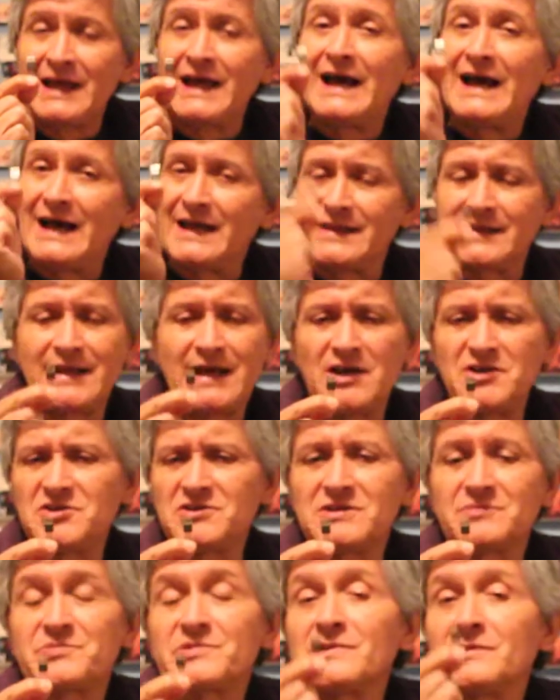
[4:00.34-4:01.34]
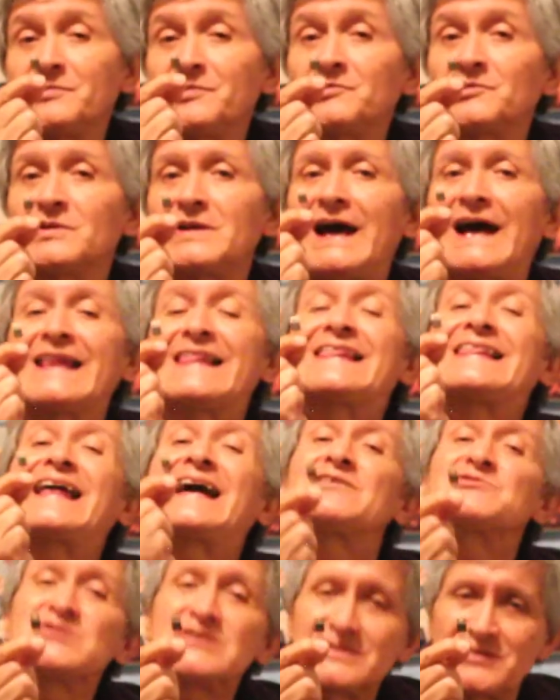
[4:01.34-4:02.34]
And now you can probably put
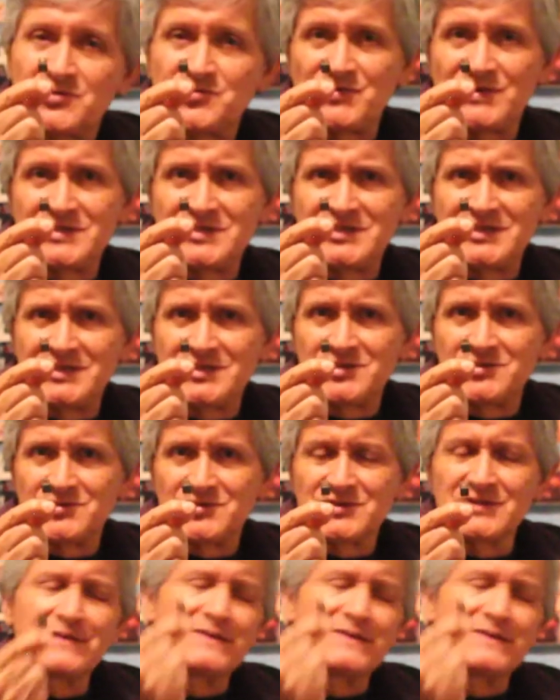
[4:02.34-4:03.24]
1,000 transistors.